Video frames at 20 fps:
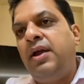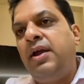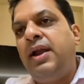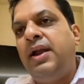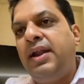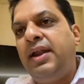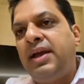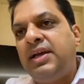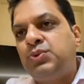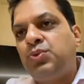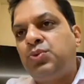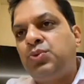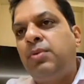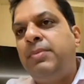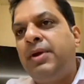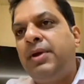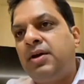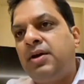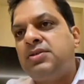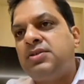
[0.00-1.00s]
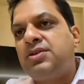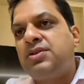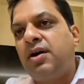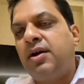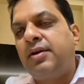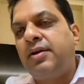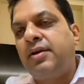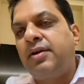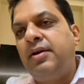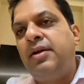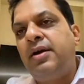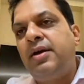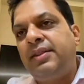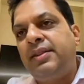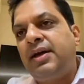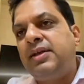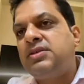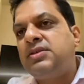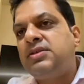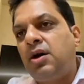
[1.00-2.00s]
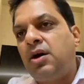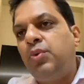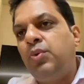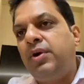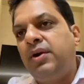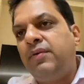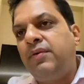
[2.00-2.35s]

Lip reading: index will be constructed, and that's how